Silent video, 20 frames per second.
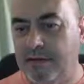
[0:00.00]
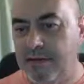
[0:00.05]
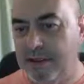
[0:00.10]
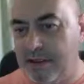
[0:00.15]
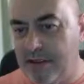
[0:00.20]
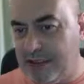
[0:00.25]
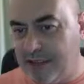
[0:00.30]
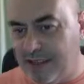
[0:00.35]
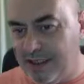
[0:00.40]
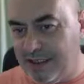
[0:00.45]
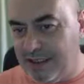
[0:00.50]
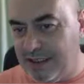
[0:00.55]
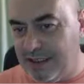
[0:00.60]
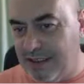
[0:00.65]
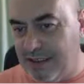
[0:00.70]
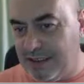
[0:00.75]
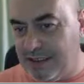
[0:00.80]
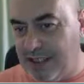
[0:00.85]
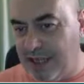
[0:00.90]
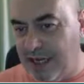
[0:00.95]
at
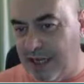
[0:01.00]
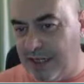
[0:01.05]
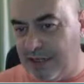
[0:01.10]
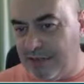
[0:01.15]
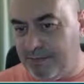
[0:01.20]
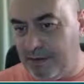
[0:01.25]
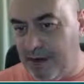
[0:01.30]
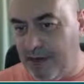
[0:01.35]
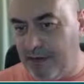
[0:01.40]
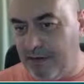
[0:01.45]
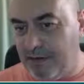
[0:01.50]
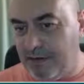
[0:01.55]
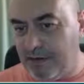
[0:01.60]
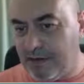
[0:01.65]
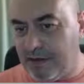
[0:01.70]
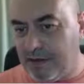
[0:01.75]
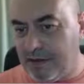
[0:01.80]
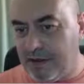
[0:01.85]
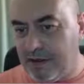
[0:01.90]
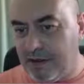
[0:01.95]
16:10 it's
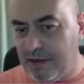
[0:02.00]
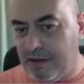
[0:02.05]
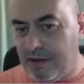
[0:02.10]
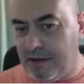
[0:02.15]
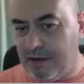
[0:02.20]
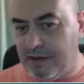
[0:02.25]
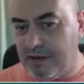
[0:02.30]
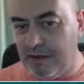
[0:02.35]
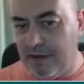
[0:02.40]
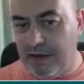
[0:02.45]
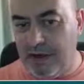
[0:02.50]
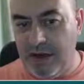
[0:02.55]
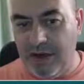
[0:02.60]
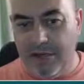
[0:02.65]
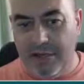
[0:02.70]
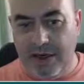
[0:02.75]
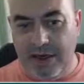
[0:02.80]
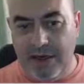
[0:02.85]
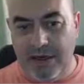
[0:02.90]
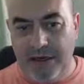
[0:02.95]
menus. So I go to
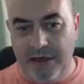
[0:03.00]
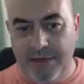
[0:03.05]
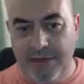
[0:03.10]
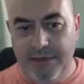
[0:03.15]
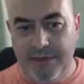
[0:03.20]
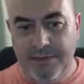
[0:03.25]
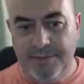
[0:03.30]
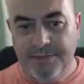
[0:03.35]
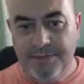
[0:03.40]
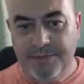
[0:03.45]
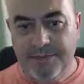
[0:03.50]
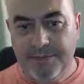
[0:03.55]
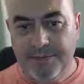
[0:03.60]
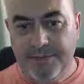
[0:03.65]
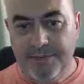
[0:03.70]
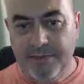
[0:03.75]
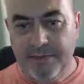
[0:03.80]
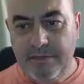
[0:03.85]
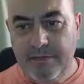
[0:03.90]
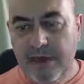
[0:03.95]
menus.
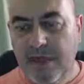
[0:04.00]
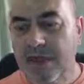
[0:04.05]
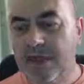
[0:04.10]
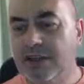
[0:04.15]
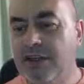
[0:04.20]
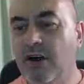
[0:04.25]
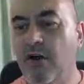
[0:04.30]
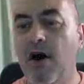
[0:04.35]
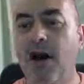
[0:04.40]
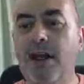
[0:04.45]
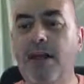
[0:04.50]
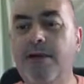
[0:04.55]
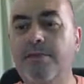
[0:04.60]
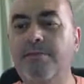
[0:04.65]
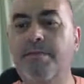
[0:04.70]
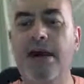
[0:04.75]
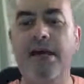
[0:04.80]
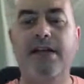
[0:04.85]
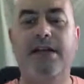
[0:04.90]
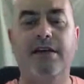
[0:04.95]
So I could
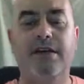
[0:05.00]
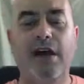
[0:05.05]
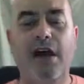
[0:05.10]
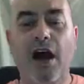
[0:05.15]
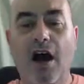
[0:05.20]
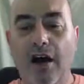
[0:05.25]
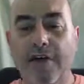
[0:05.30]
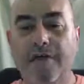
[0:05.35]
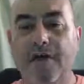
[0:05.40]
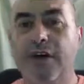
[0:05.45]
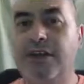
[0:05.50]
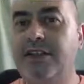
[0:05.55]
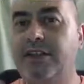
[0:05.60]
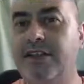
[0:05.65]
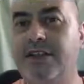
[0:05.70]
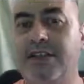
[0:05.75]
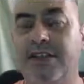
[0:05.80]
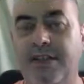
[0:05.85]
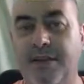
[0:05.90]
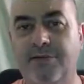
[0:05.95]
make it, if I
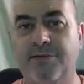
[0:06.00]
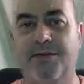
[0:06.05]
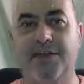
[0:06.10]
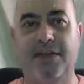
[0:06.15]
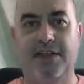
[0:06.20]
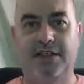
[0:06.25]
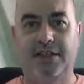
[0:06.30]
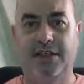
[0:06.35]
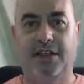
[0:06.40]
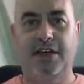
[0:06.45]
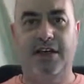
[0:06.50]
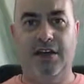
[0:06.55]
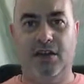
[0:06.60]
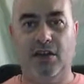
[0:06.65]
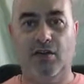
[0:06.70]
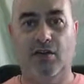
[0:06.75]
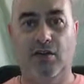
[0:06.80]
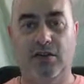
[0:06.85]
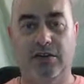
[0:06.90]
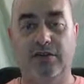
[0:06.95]
see something in a
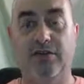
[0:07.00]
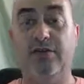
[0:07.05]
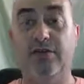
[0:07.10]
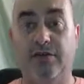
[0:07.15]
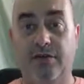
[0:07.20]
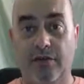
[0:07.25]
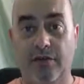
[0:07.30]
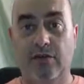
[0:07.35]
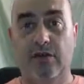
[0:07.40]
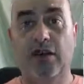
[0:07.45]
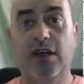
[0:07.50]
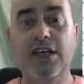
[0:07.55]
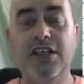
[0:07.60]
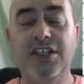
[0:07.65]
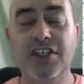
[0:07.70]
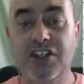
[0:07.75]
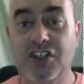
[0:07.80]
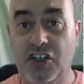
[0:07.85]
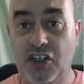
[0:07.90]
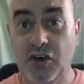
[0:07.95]
course, or if your
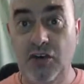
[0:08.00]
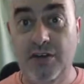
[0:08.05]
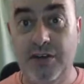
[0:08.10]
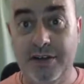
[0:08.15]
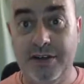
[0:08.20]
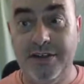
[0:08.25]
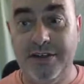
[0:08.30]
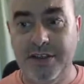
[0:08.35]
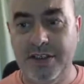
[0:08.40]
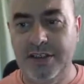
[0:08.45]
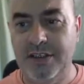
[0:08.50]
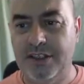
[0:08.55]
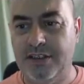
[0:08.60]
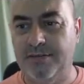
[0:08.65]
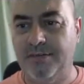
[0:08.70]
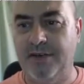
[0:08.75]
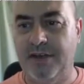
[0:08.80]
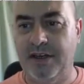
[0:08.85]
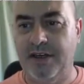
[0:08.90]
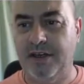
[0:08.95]
student sees
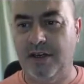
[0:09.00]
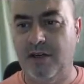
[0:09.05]
something in